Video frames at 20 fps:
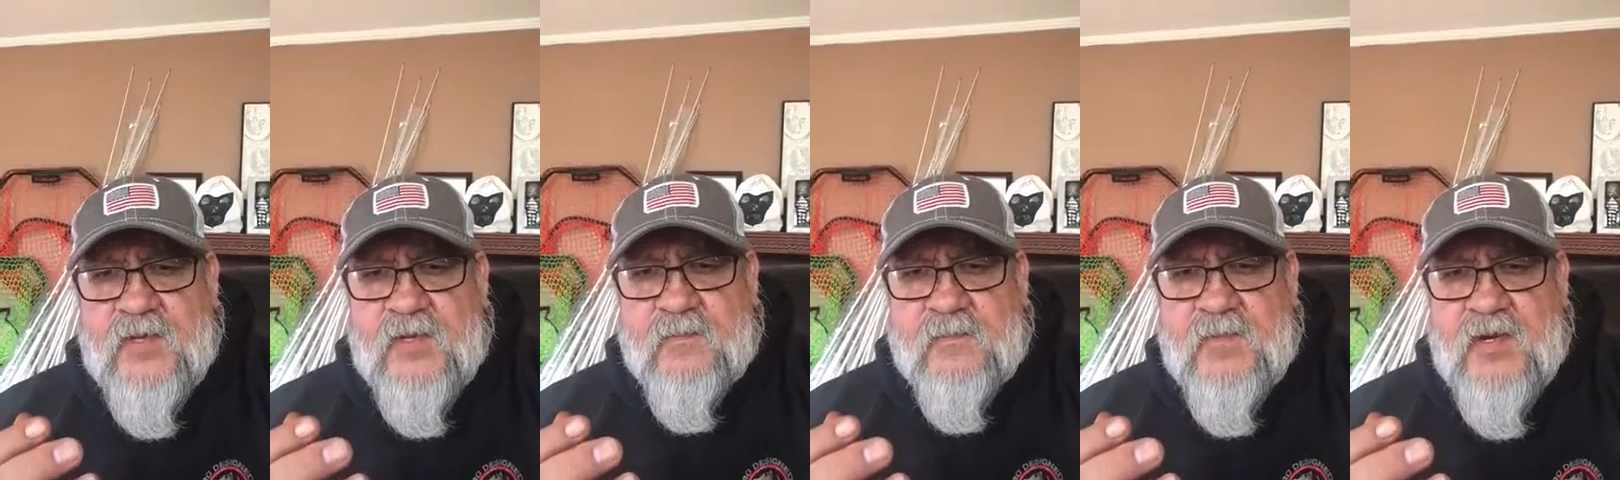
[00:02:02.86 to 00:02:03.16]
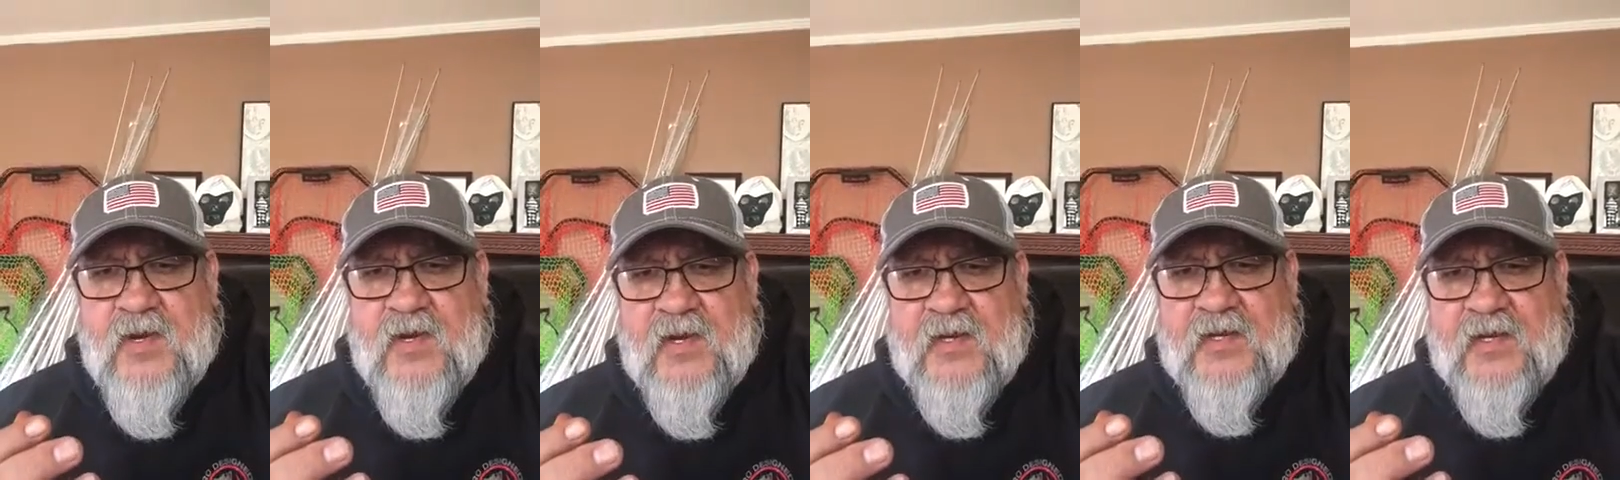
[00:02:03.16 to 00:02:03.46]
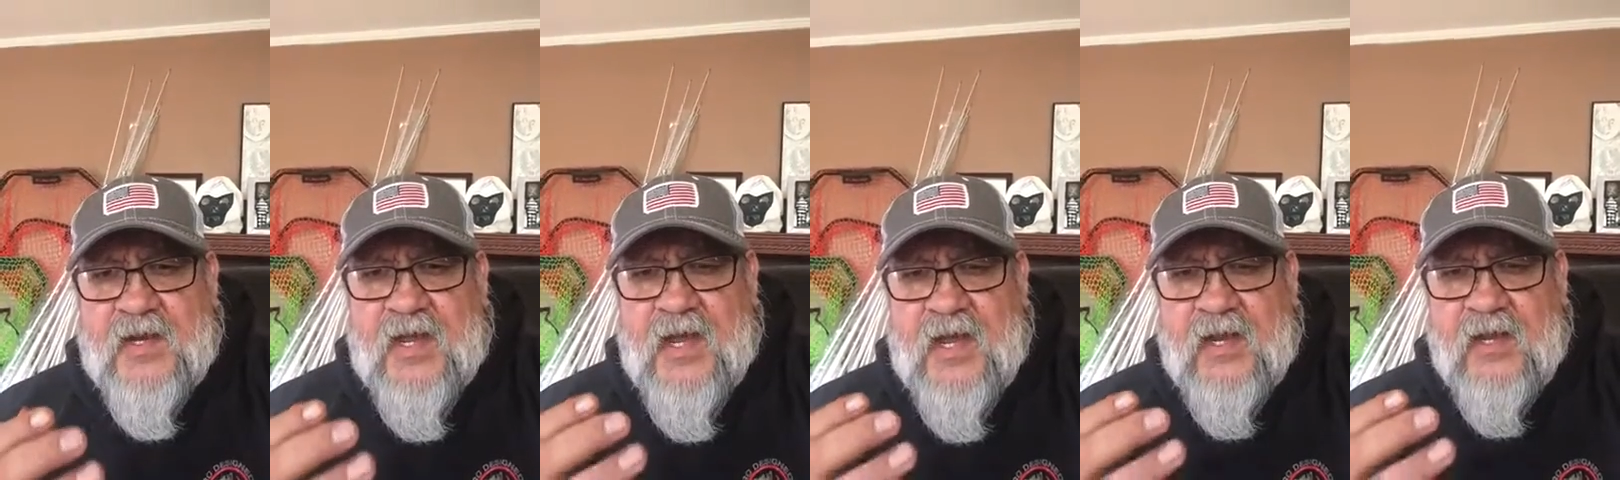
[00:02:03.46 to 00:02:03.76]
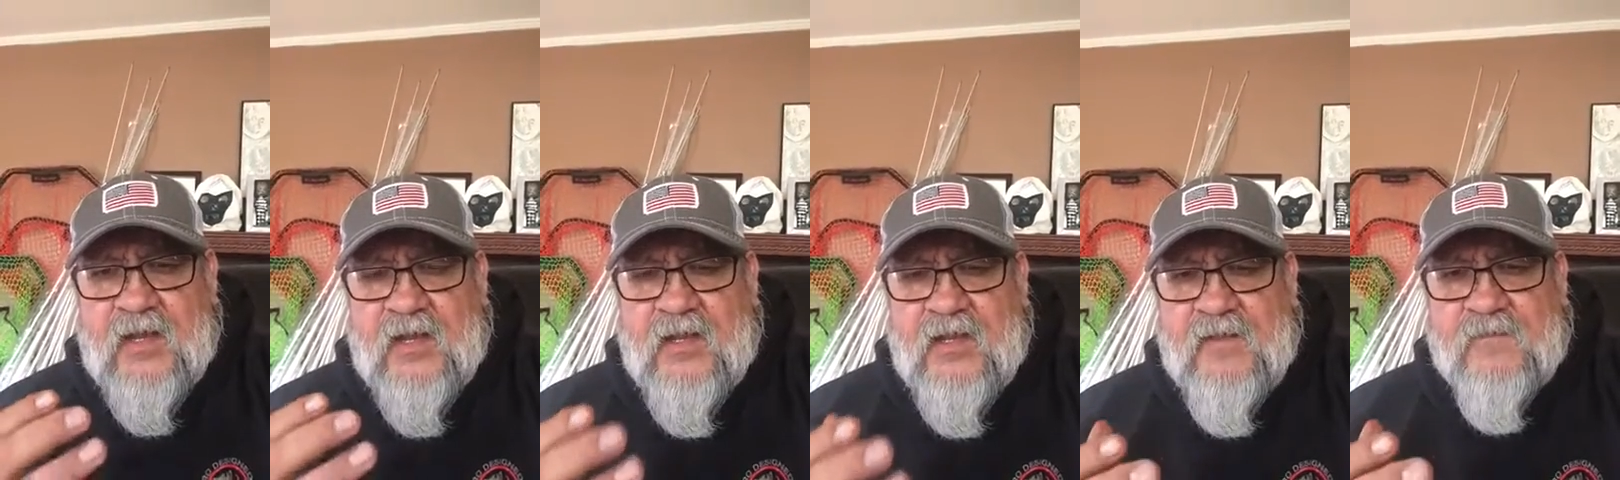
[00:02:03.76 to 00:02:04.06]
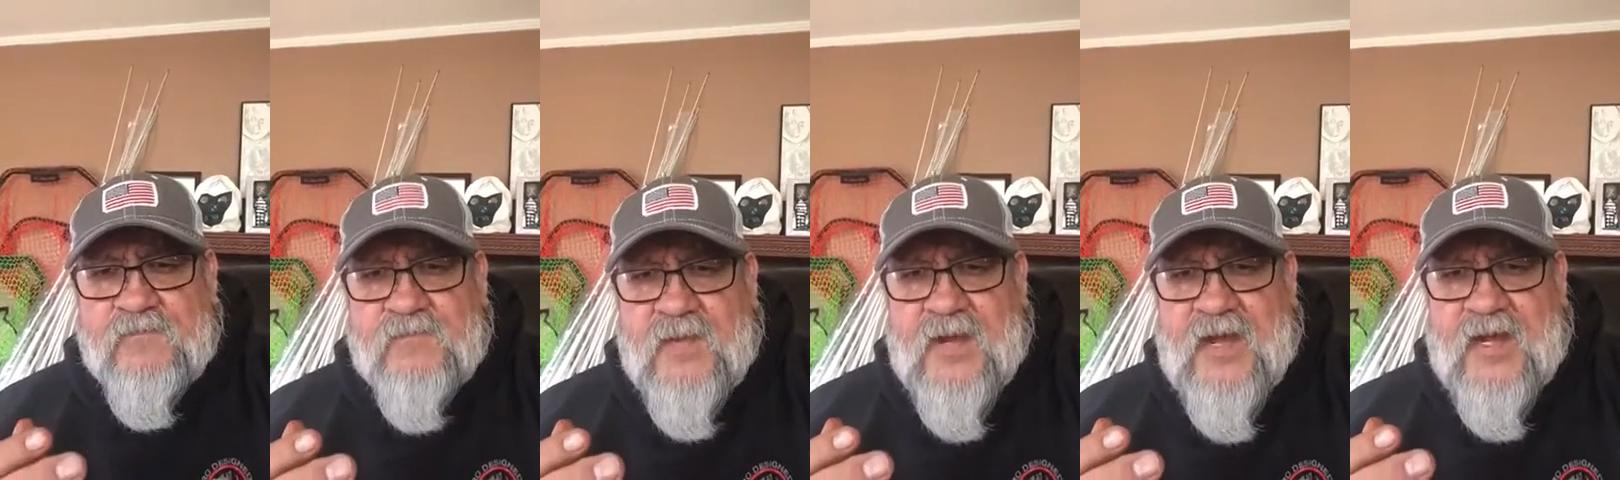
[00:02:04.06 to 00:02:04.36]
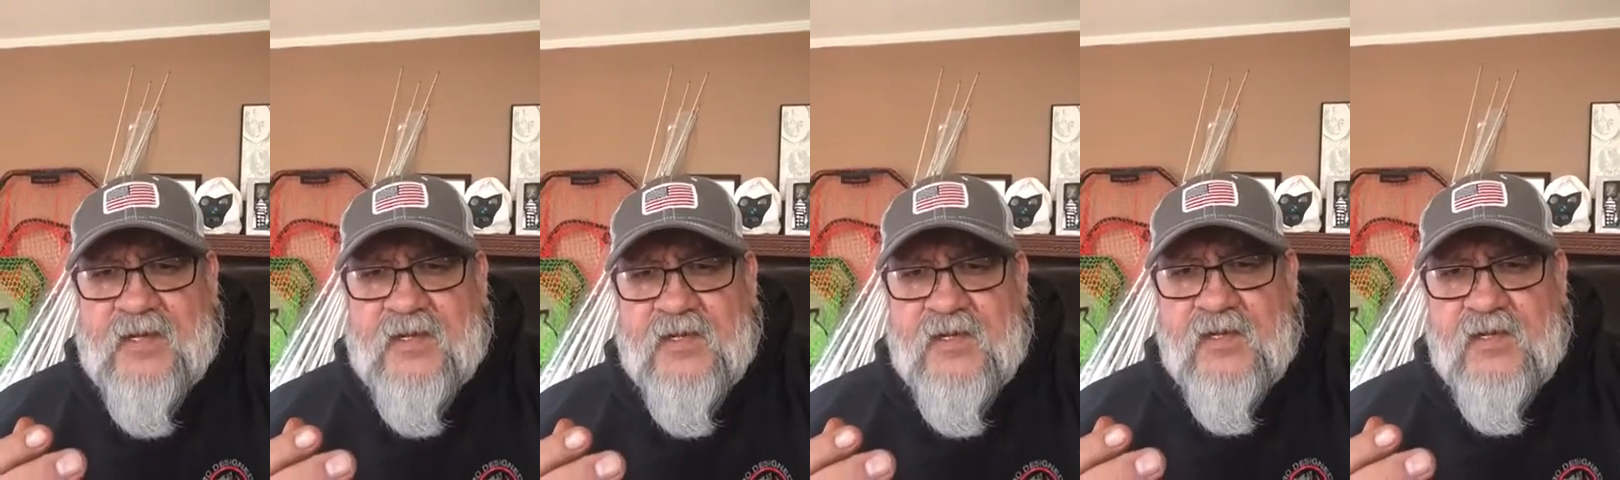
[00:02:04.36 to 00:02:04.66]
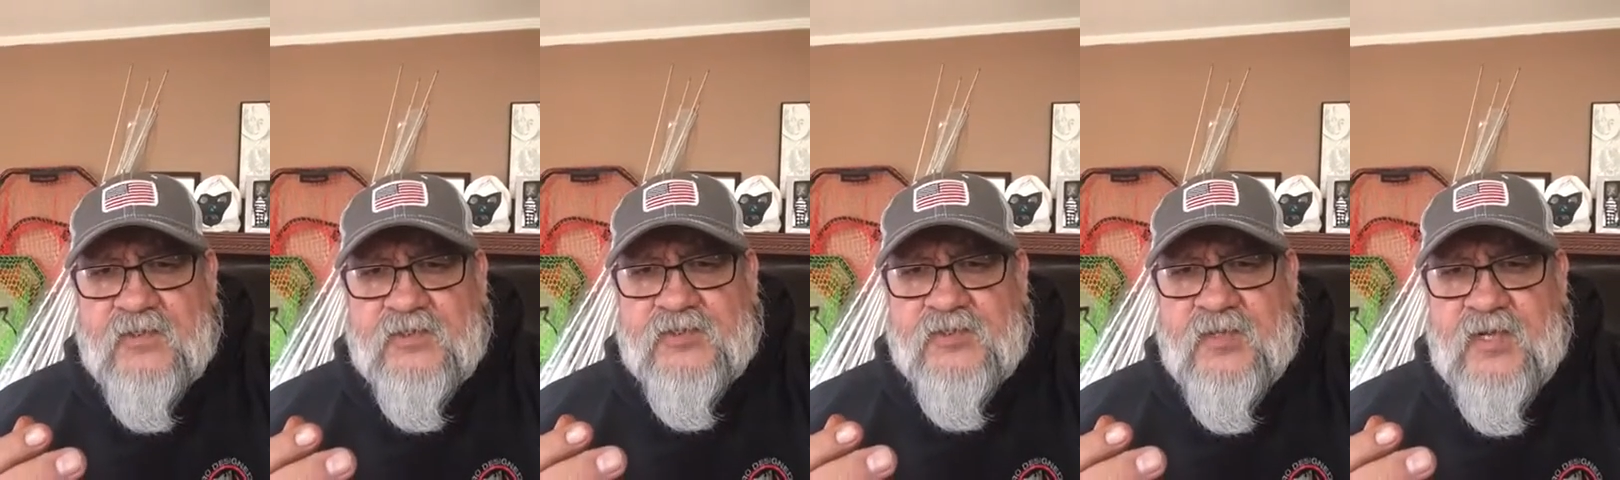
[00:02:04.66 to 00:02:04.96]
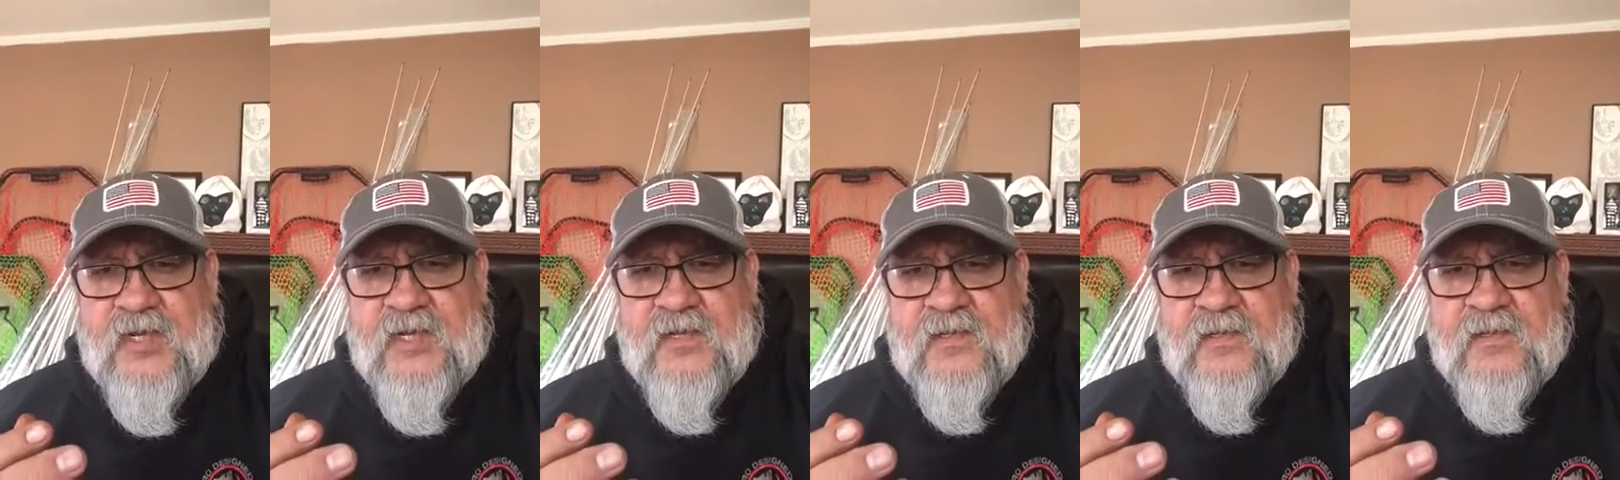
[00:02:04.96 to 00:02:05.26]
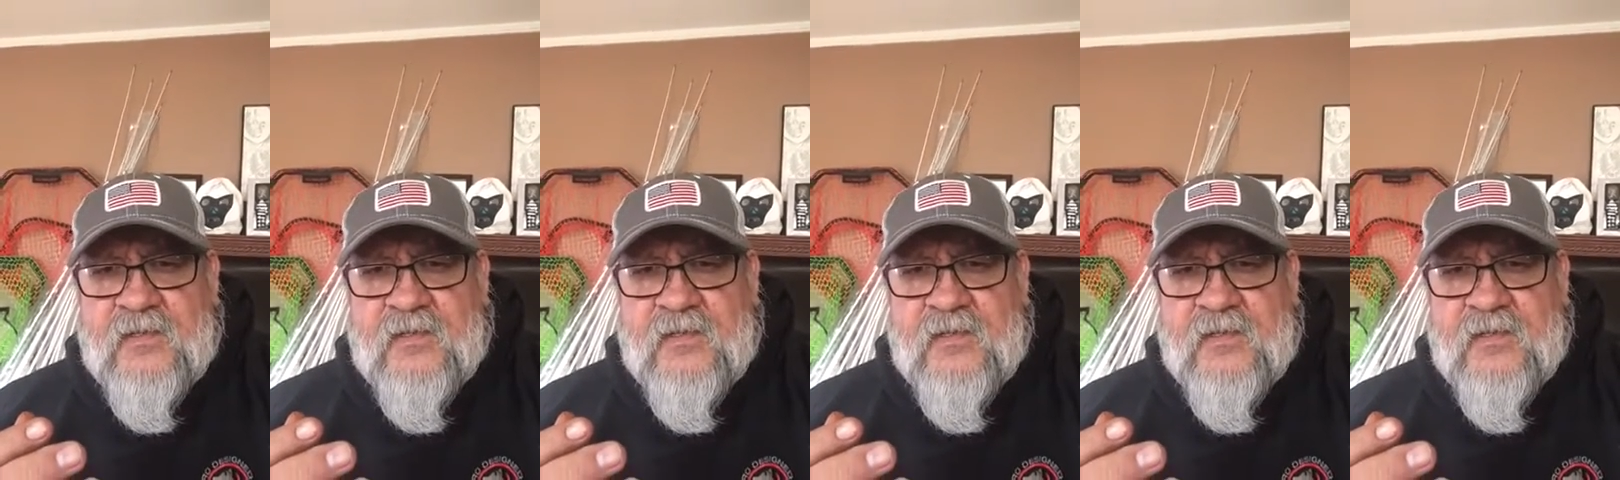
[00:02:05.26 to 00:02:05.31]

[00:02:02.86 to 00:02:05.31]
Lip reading: an American. I love my country.